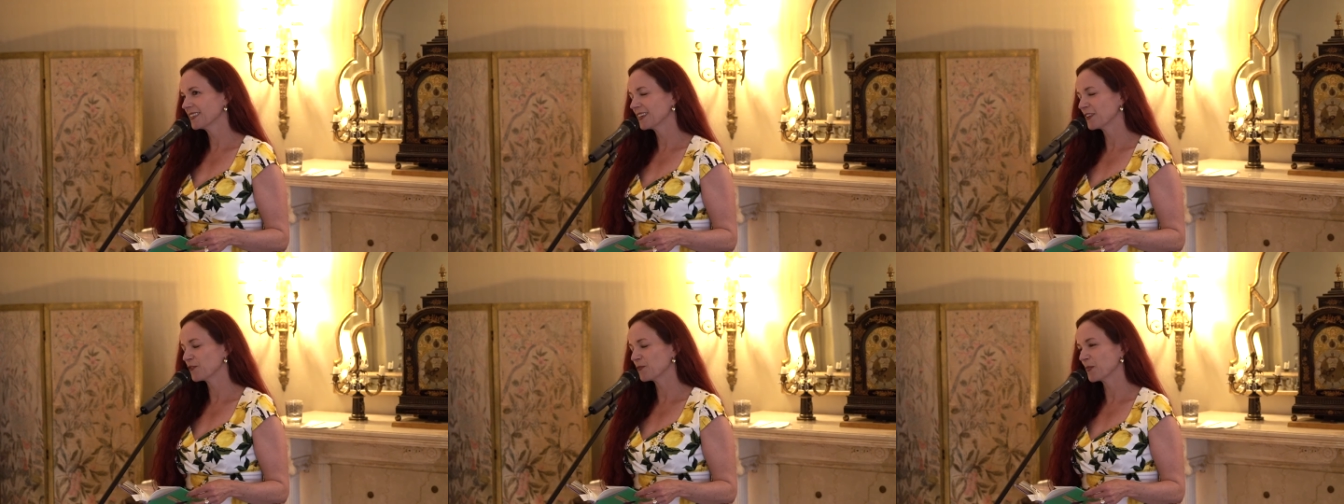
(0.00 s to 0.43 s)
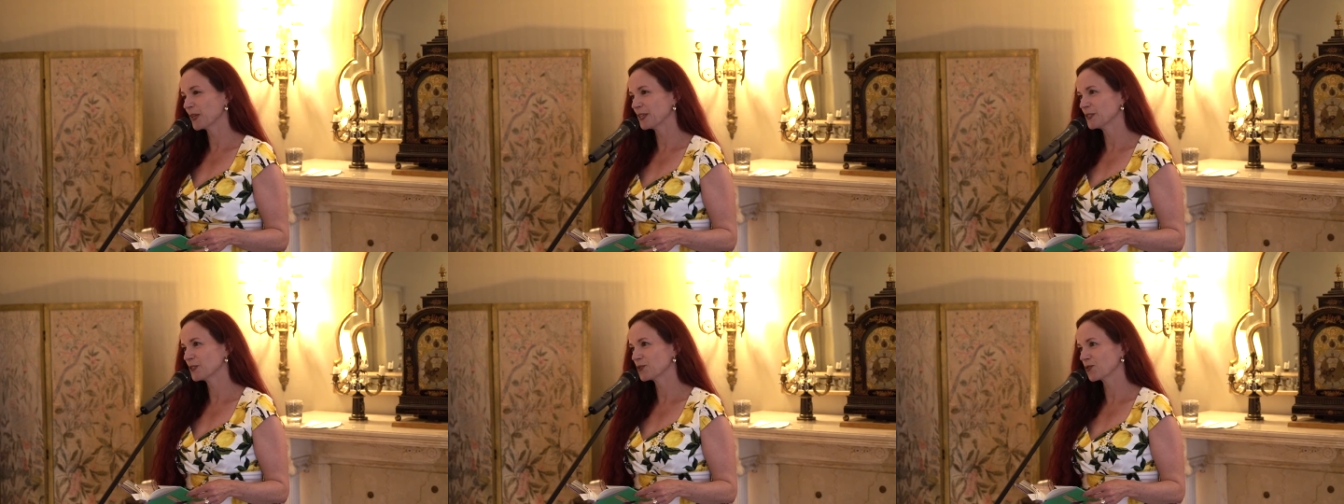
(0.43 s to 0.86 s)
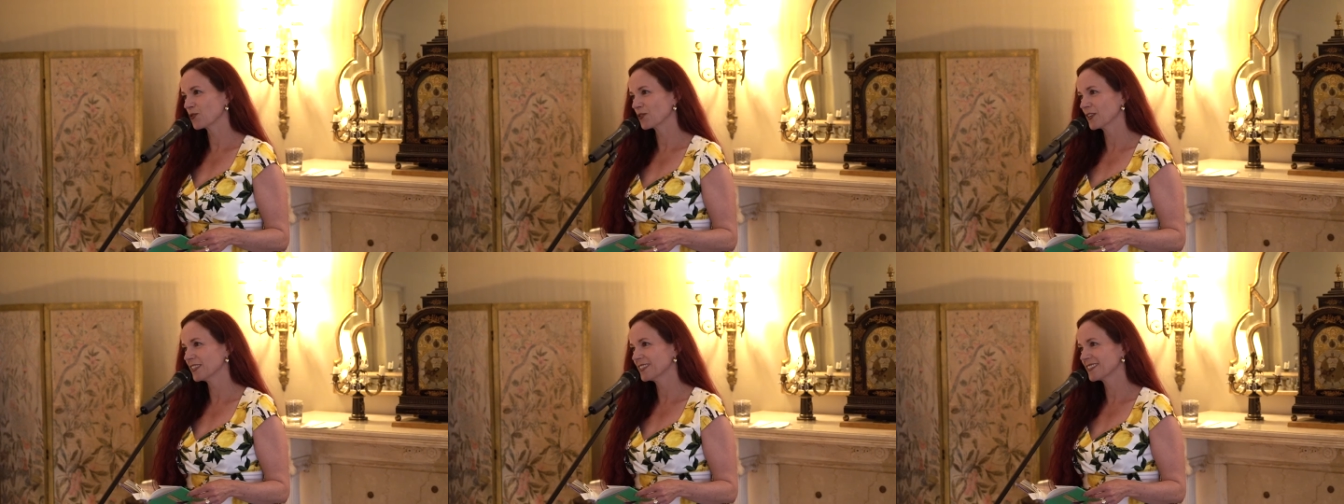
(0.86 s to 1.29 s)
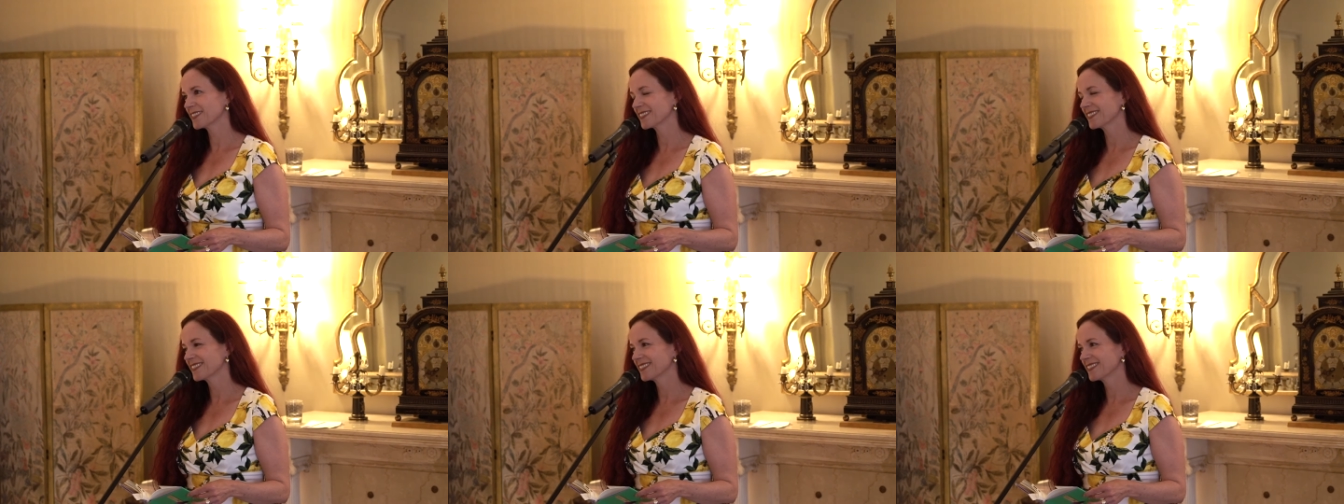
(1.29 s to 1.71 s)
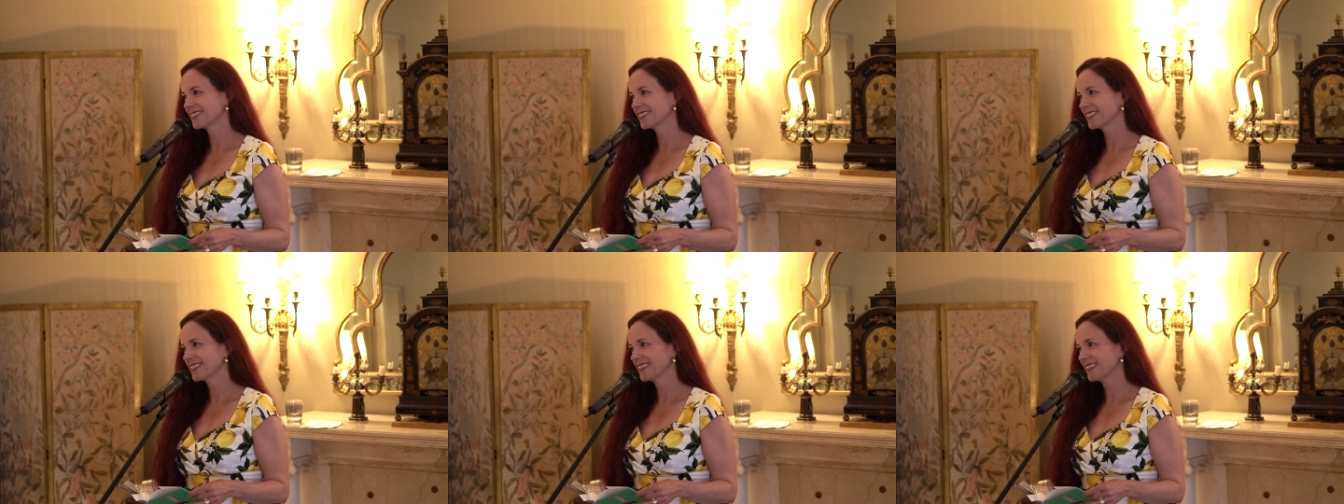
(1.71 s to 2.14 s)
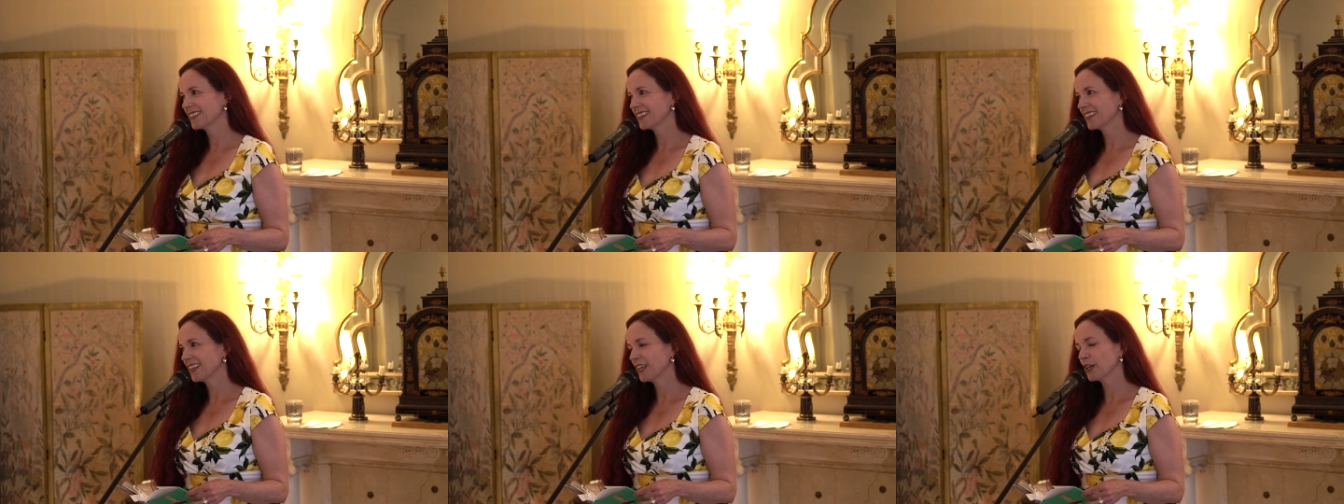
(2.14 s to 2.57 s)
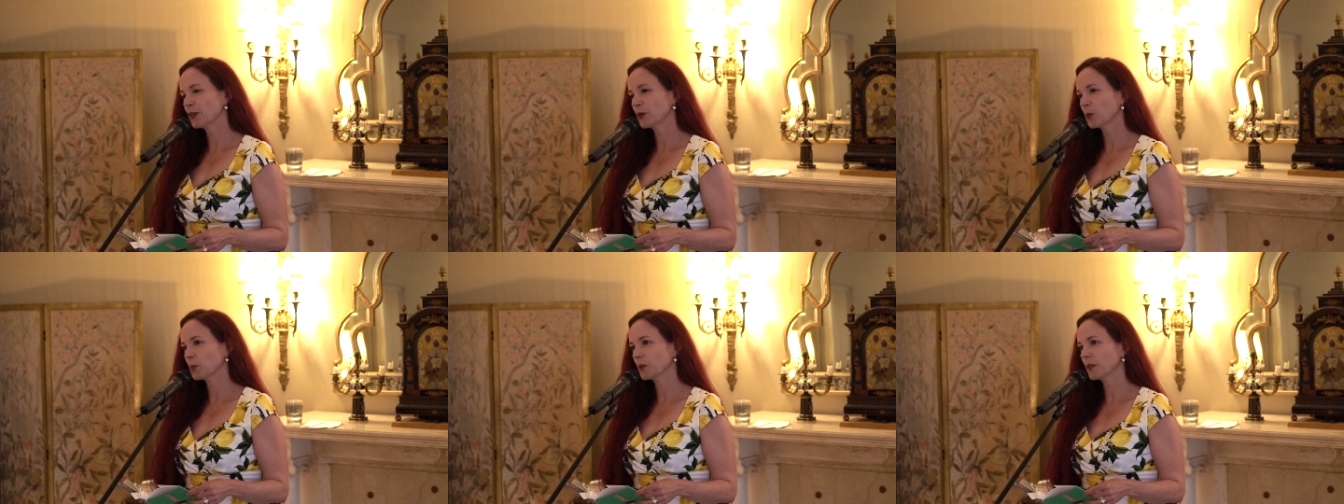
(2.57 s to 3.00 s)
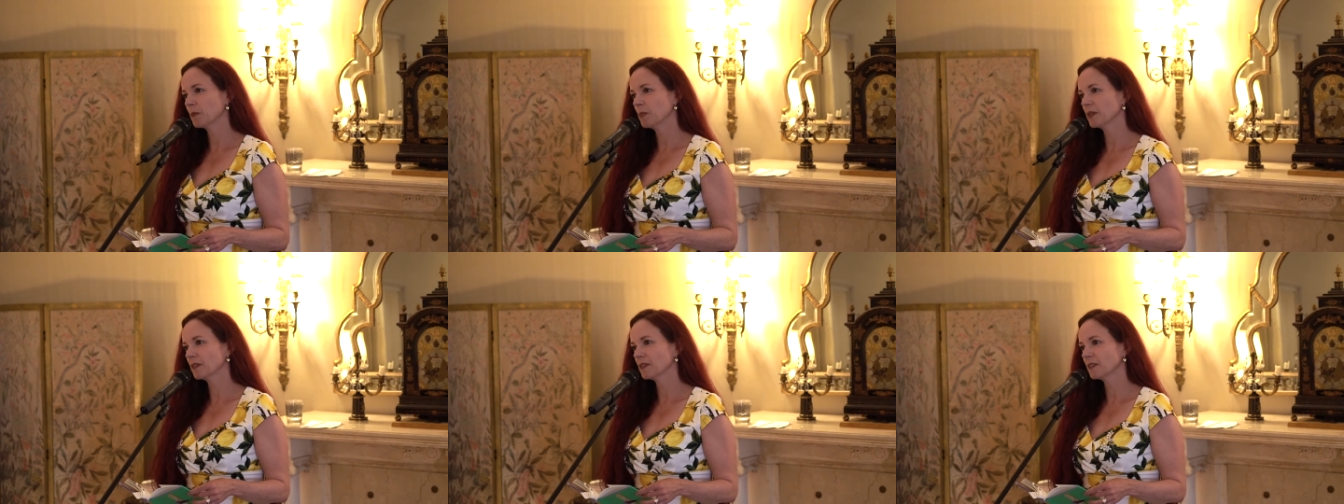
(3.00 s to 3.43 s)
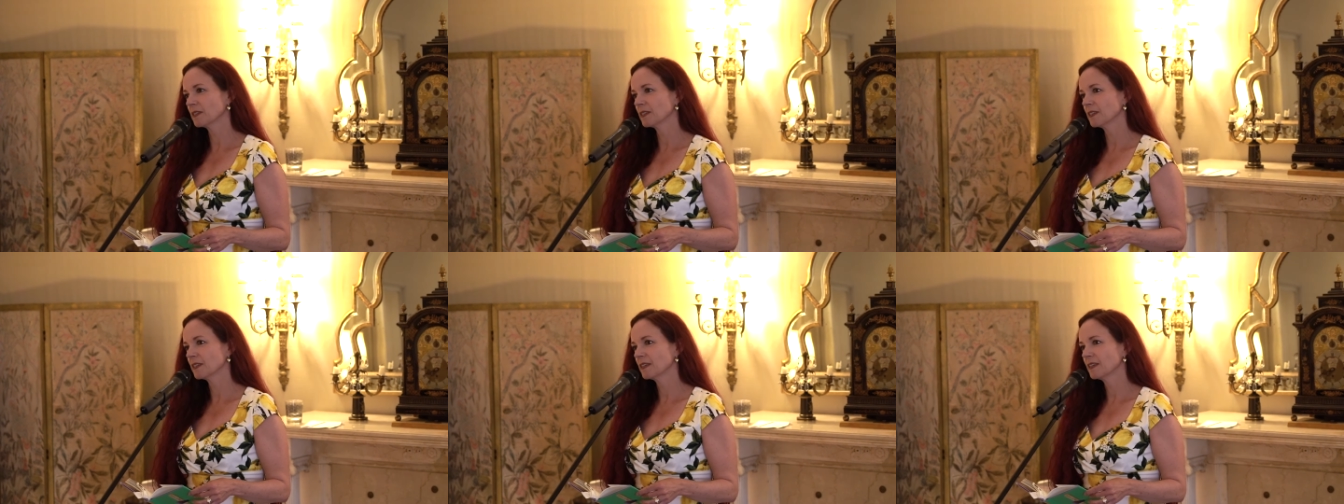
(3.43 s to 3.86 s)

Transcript: of many stories. He can only build